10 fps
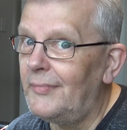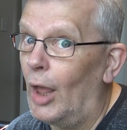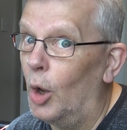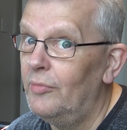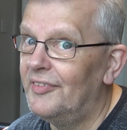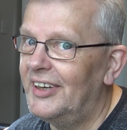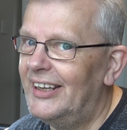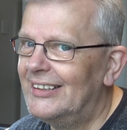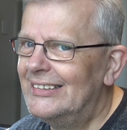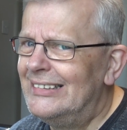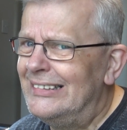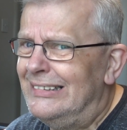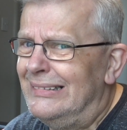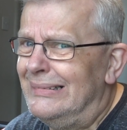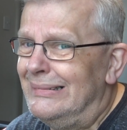Hopefully.
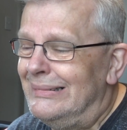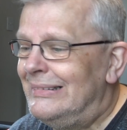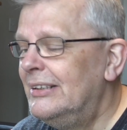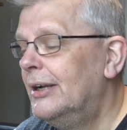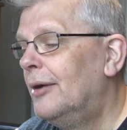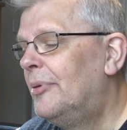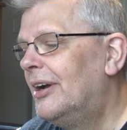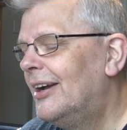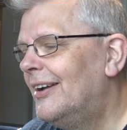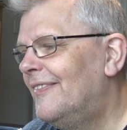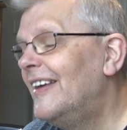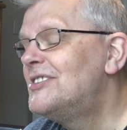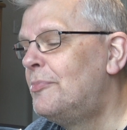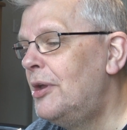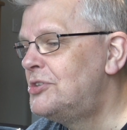But that's
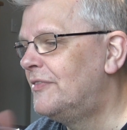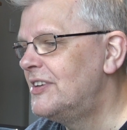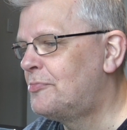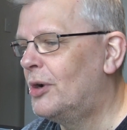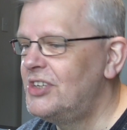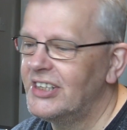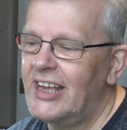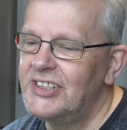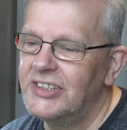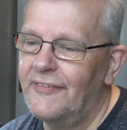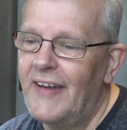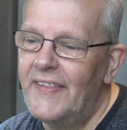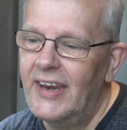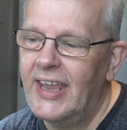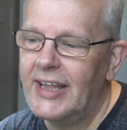the beauty of this project, actually, is the fact
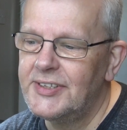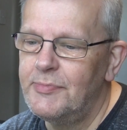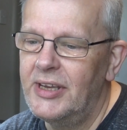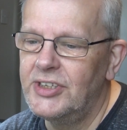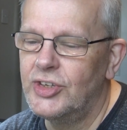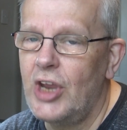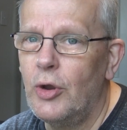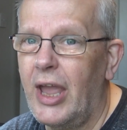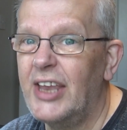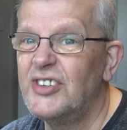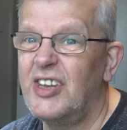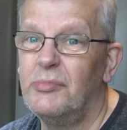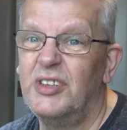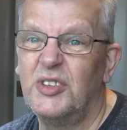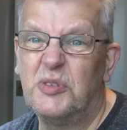that it gets me to showcase
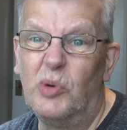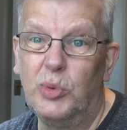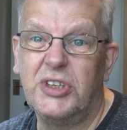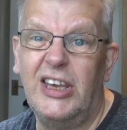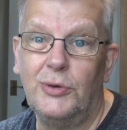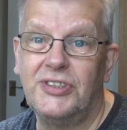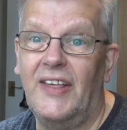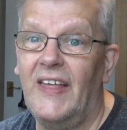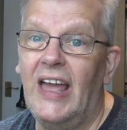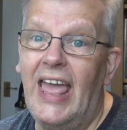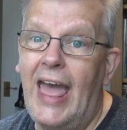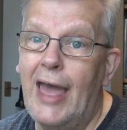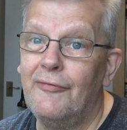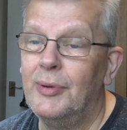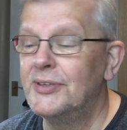some of the small skill set that I
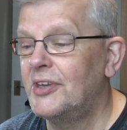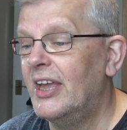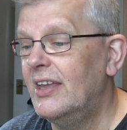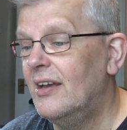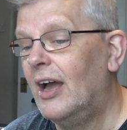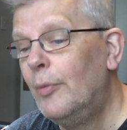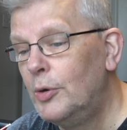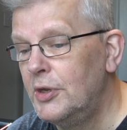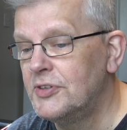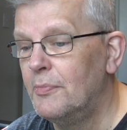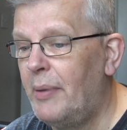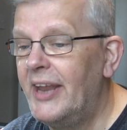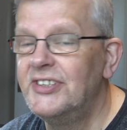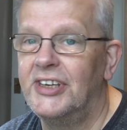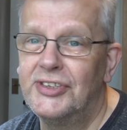have, because I will do some
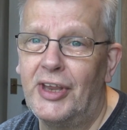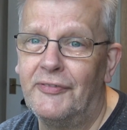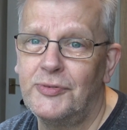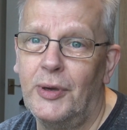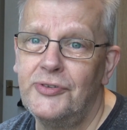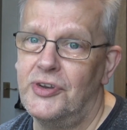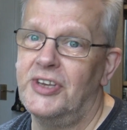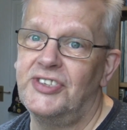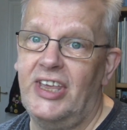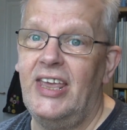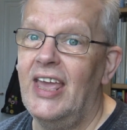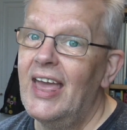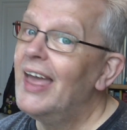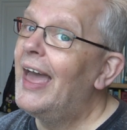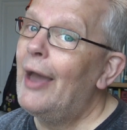painting stuff as well, so you can see
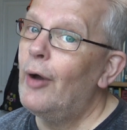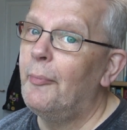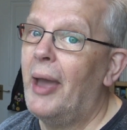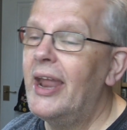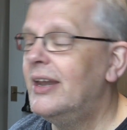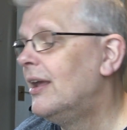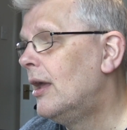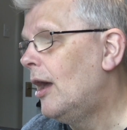how I paint.